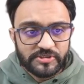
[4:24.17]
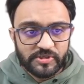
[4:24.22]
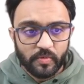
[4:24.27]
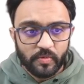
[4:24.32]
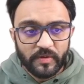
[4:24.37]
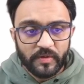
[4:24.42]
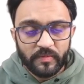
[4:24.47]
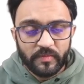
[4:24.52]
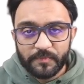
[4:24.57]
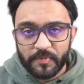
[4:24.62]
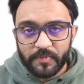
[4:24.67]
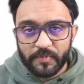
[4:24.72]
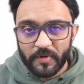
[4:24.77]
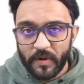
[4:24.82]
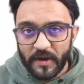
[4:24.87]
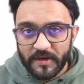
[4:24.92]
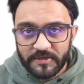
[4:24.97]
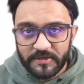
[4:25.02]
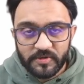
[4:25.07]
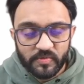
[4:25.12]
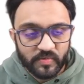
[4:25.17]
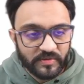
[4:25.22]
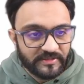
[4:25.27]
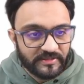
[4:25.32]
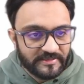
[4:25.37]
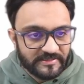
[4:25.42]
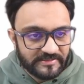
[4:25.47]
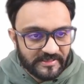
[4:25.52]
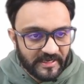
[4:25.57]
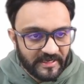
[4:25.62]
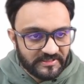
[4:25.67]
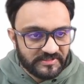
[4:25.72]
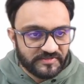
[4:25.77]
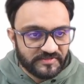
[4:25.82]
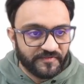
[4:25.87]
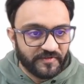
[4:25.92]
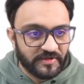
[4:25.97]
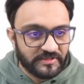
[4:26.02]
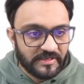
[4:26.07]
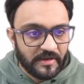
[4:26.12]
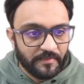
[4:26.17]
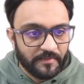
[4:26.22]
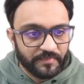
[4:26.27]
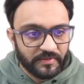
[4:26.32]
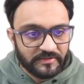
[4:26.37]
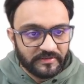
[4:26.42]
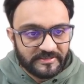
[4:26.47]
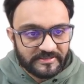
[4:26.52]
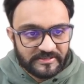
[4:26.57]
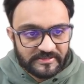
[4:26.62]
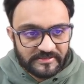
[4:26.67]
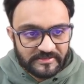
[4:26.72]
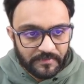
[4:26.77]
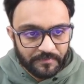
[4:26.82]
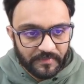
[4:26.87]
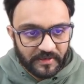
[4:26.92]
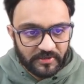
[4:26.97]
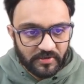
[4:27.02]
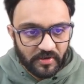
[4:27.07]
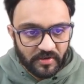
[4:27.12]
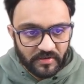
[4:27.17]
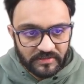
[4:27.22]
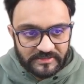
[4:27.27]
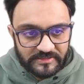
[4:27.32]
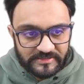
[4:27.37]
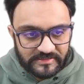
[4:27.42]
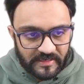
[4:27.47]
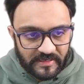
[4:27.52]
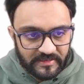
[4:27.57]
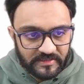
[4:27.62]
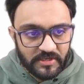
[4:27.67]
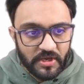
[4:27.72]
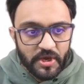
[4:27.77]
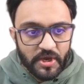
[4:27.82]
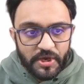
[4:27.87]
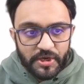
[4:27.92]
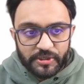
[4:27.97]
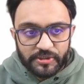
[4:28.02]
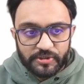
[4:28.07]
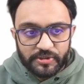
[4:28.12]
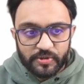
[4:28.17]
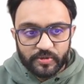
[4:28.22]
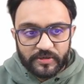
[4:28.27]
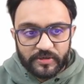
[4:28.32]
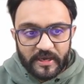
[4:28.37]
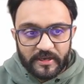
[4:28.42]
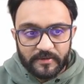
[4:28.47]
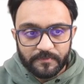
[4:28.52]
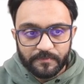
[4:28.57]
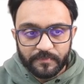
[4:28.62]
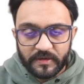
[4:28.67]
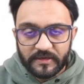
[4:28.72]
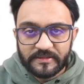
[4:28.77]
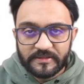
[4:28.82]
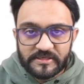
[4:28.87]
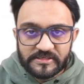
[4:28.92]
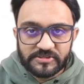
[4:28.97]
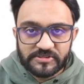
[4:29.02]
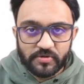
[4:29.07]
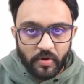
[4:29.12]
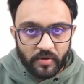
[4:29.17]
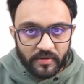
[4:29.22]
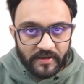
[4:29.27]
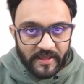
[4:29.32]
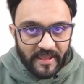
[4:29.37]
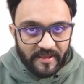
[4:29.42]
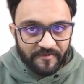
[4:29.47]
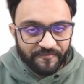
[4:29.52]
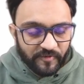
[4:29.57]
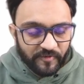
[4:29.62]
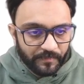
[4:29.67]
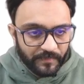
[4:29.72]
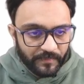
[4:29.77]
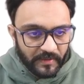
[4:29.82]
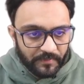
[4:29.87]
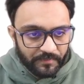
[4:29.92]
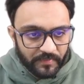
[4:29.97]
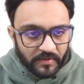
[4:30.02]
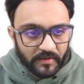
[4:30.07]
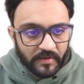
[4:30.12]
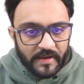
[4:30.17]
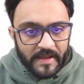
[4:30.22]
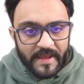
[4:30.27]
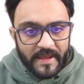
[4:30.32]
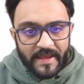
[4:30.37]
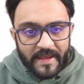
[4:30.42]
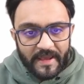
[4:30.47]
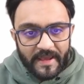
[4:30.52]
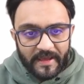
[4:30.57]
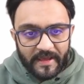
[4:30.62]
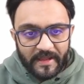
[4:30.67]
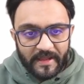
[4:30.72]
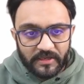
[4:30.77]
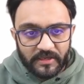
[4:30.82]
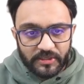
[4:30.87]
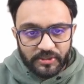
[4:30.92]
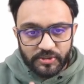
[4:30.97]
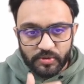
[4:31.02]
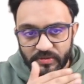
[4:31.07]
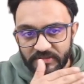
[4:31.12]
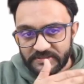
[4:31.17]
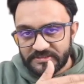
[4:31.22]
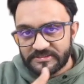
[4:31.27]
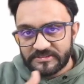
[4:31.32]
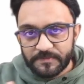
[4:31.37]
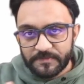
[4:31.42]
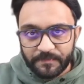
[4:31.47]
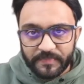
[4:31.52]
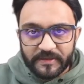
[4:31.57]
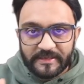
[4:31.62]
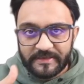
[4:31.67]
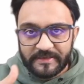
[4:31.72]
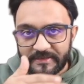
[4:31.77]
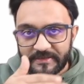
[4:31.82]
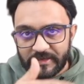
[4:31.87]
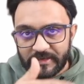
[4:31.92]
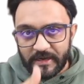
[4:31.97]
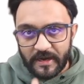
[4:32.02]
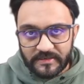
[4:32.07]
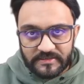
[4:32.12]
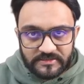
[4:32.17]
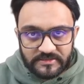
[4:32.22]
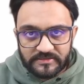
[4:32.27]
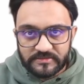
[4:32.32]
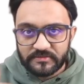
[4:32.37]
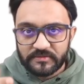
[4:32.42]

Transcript: we will provide you with the designs. For example, this is the McDonald design. You can print this on A4 paper and you can simply cut